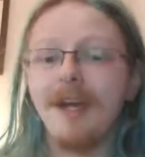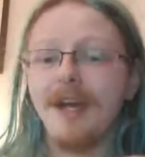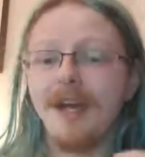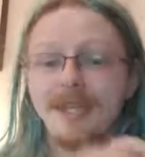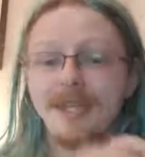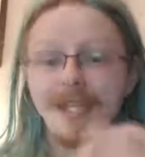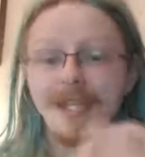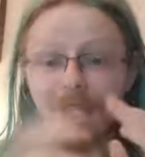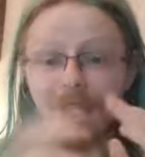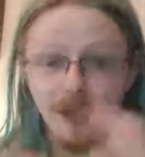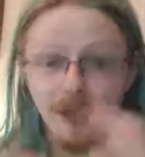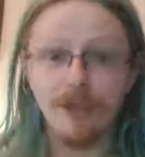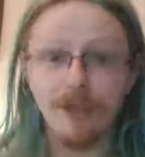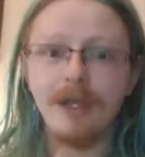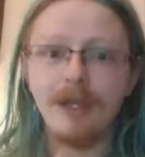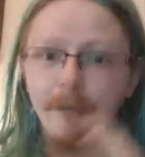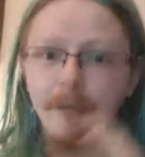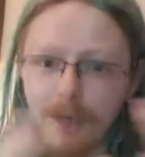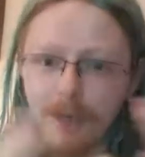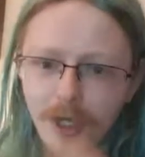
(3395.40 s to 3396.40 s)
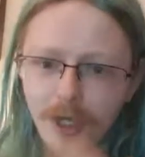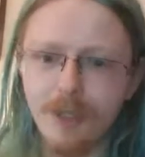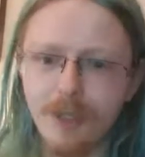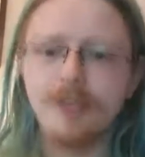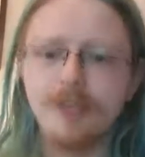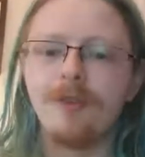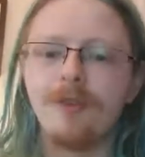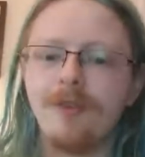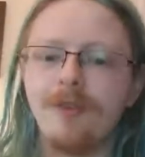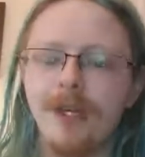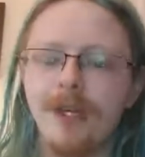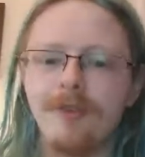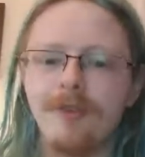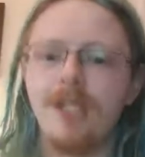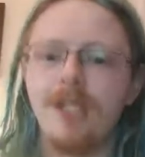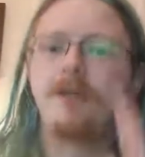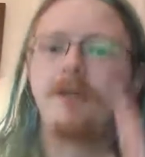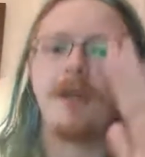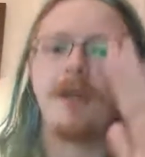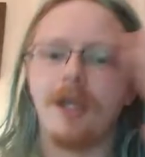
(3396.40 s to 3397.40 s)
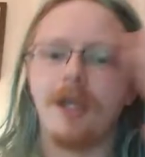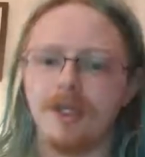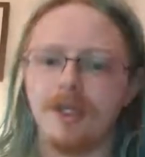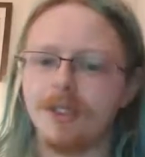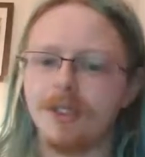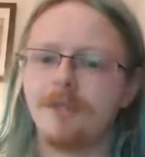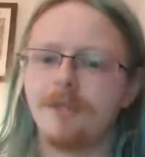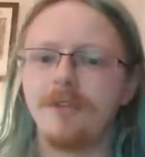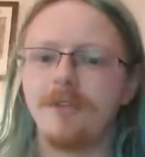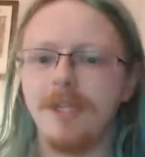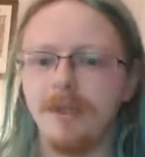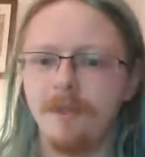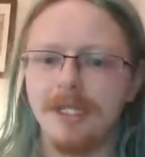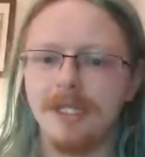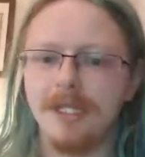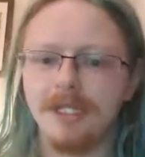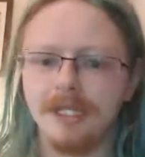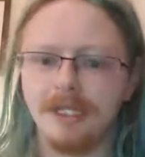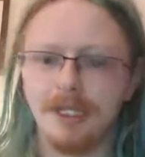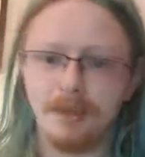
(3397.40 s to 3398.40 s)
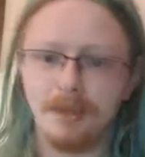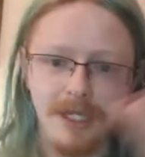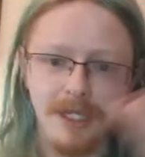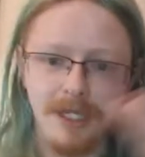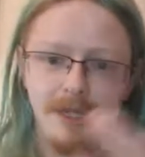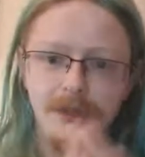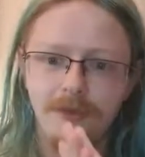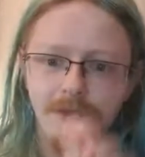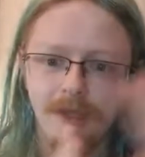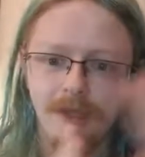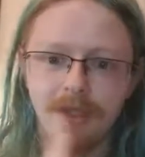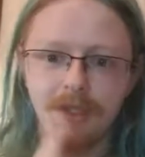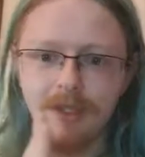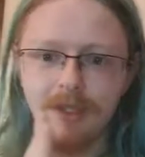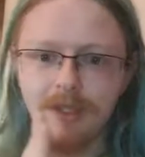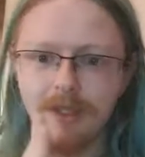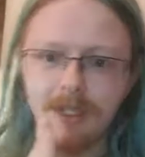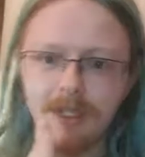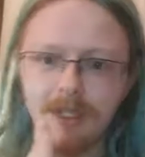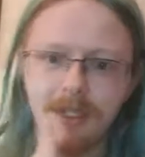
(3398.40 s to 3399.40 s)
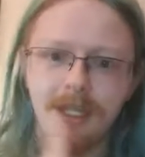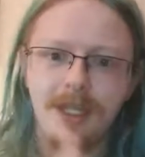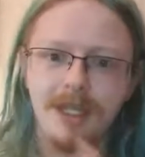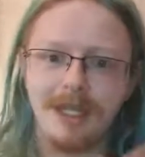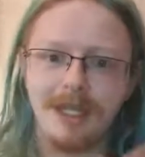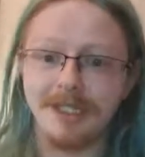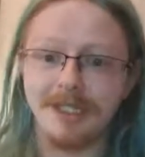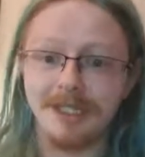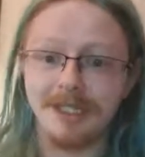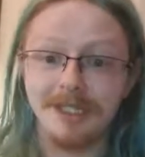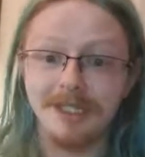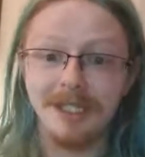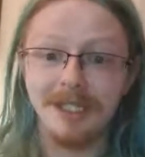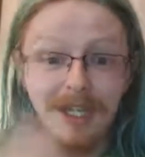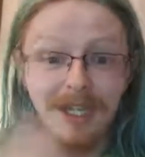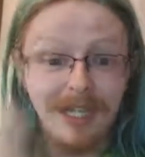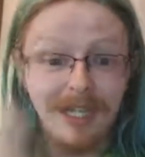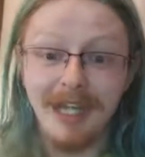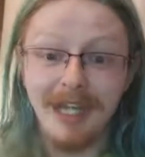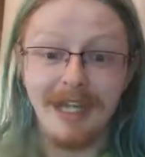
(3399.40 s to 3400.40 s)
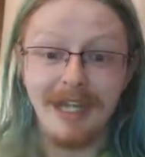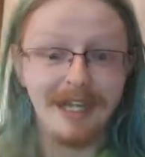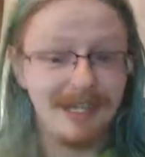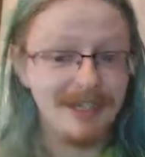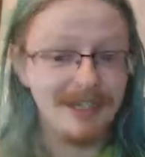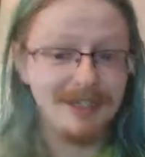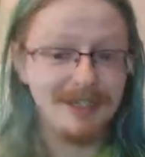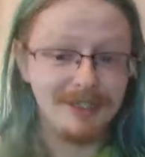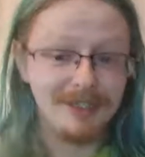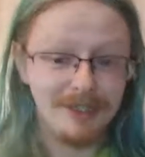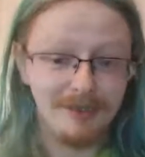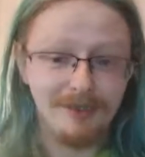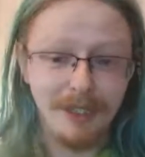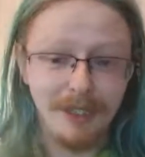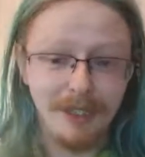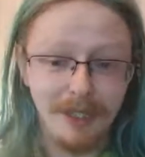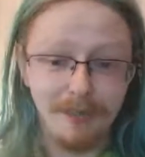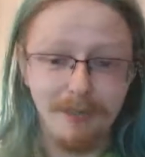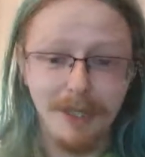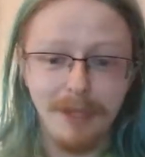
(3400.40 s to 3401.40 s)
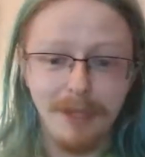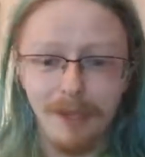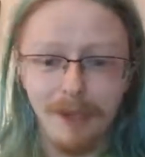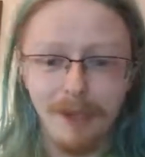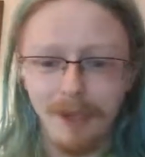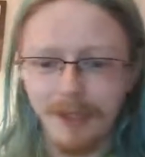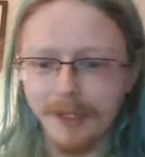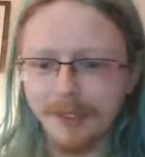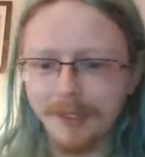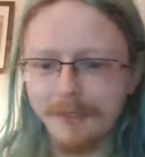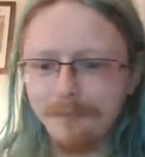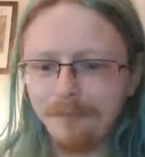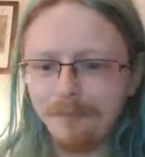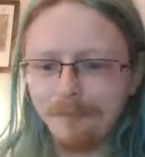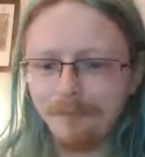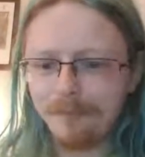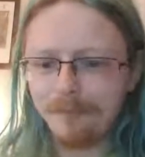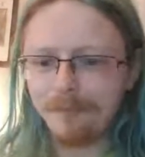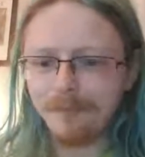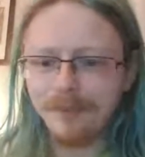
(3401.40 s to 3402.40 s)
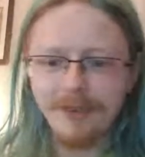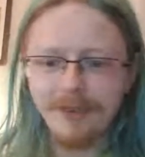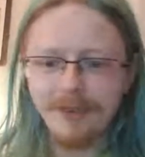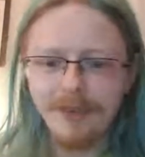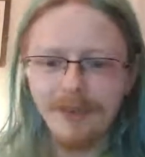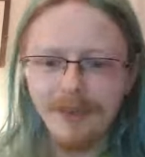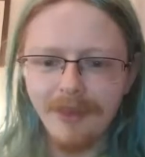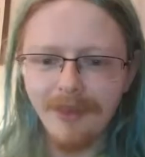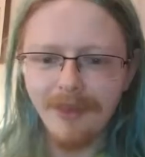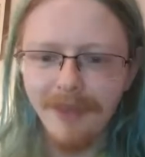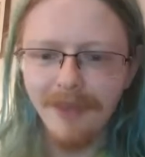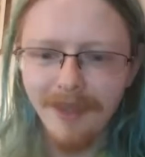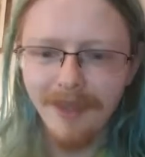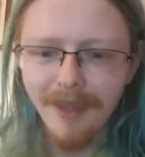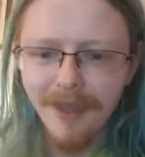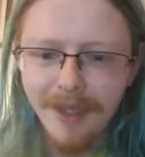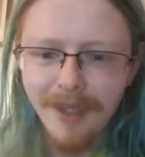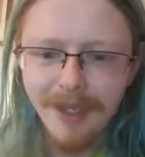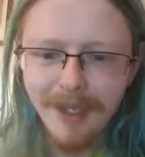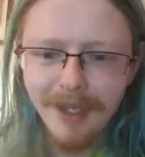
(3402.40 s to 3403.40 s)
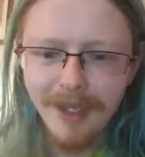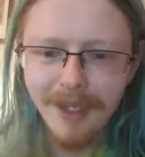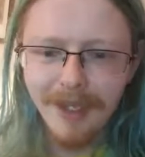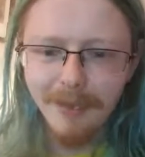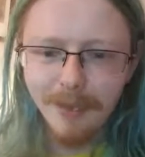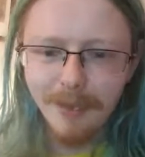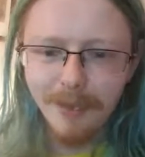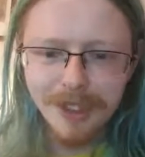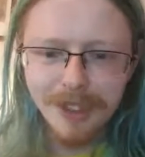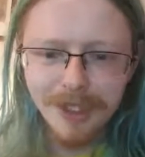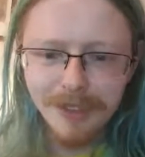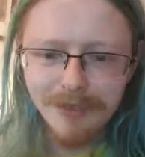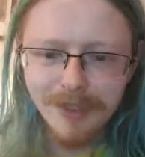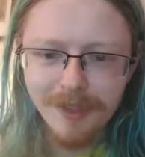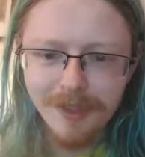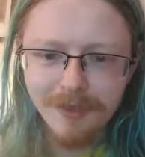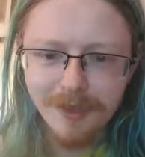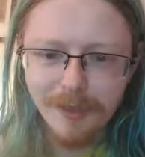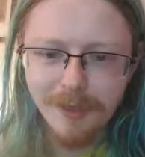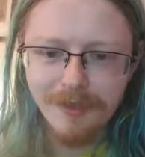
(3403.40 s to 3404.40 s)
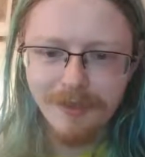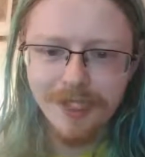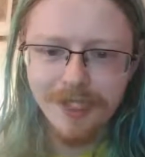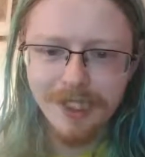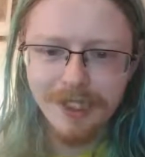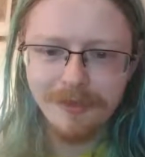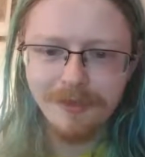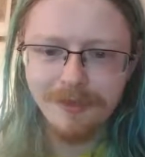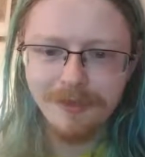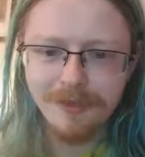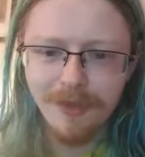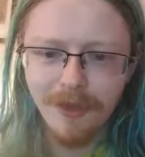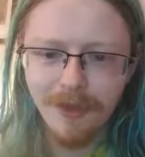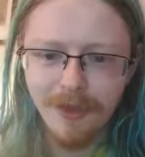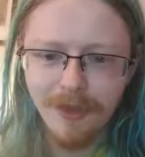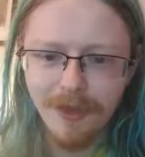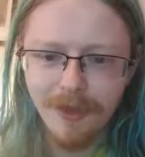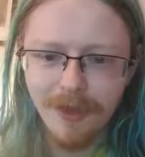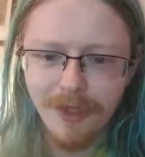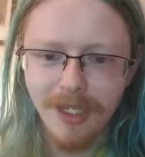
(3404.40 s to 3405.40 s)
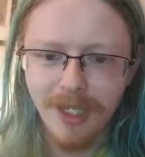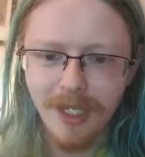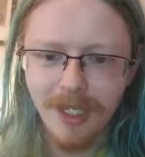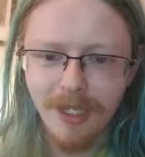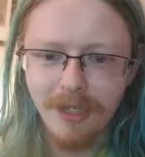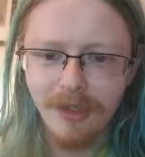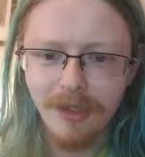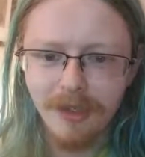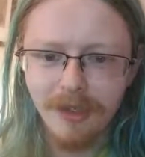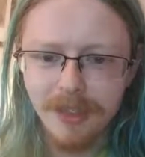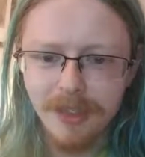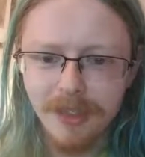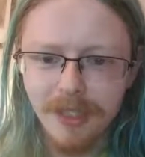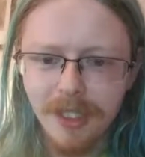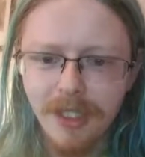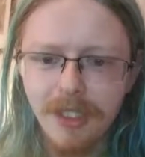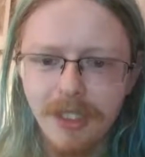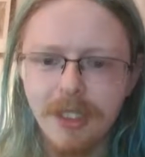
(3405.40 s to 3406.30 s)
And they can do that because of 5G, because of the amazing speed of the connections. And I think that's just fucking mind-boggling. What is your favourite prevention for keyloggers?